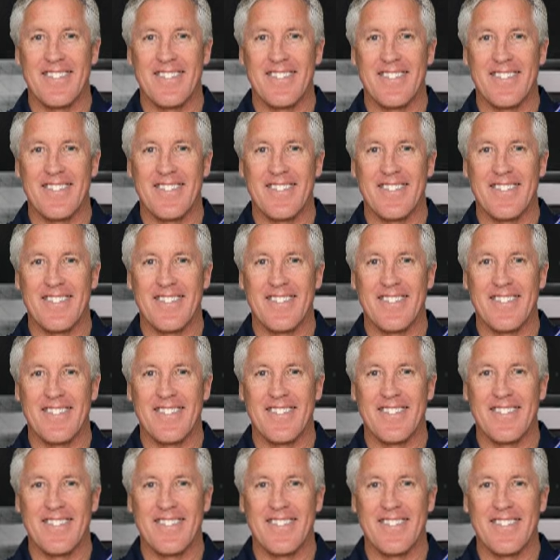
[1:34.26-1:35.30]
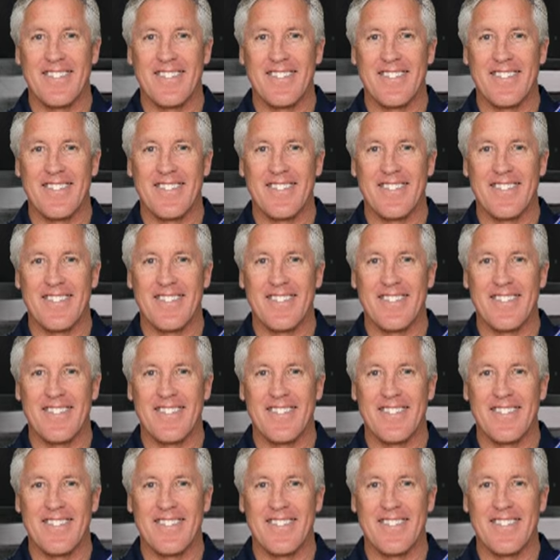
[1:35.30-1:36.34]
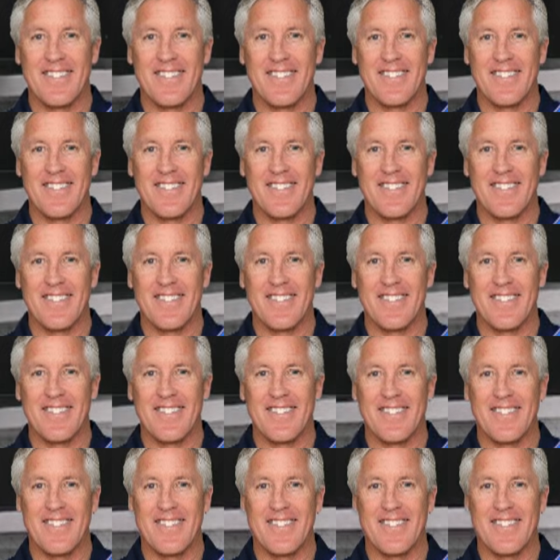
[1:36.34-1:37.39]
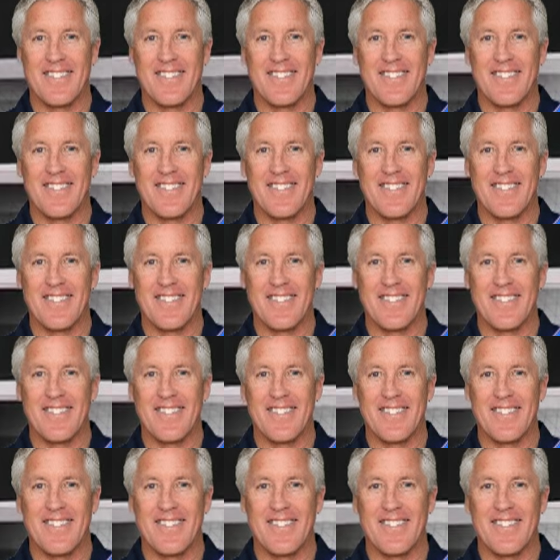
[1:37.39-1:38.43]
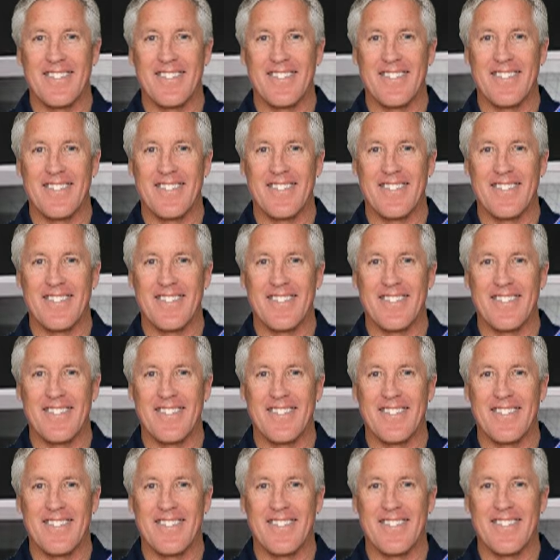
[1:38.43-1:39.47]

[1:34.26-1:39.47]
No words are spoken by the person on screen.